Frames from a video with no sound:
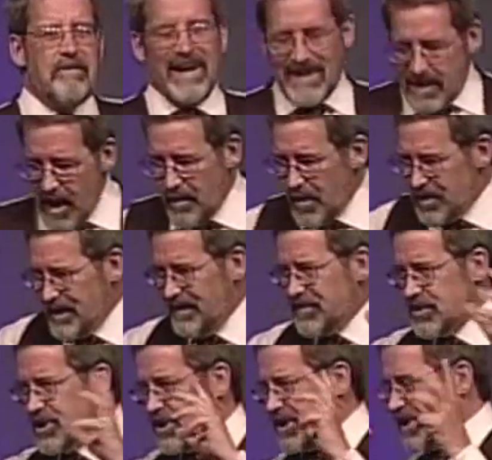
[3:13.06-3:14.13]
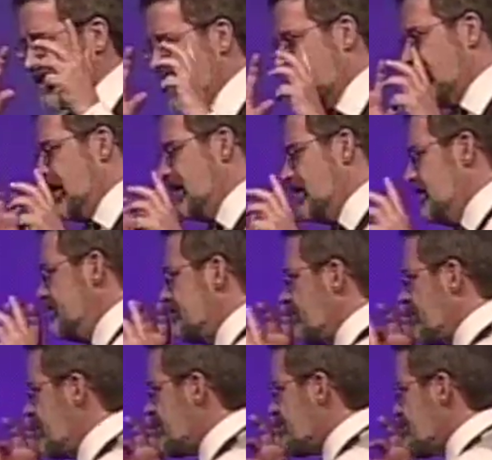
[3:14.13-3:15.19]
But come with me for just a second.
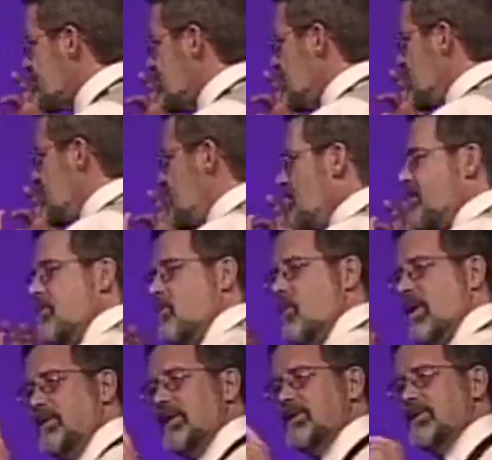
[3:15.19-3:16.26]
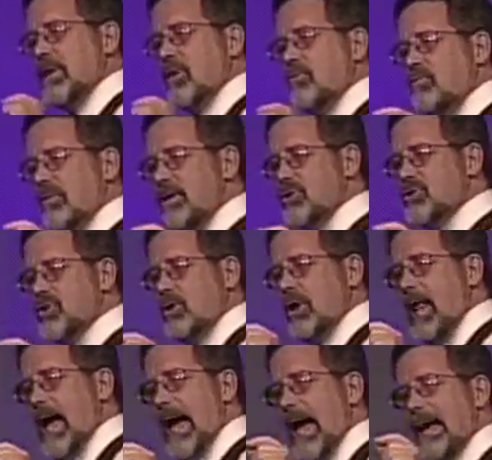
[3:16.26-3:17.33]
When this
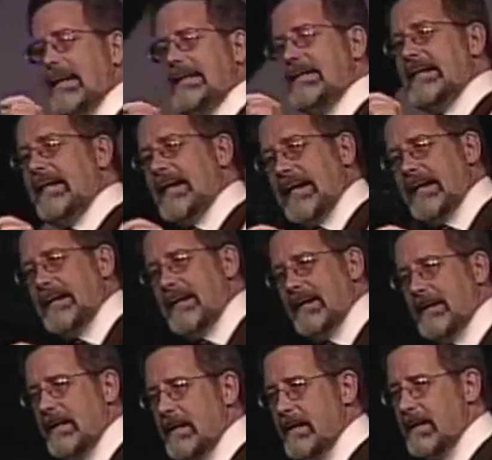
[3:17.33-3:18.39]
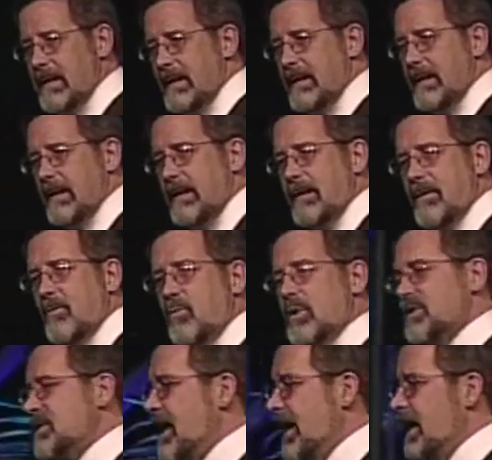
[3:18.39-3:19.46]
original idea
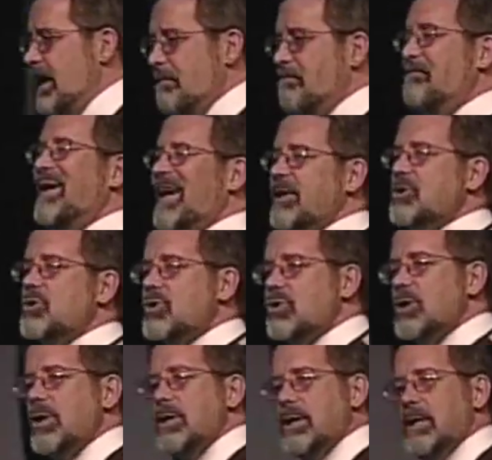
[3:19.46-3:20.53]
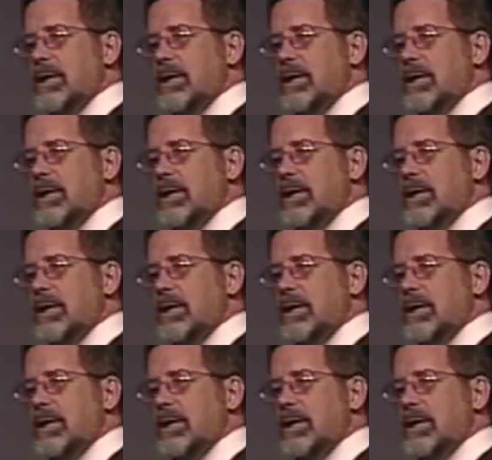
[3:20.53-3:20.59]
was getting pitched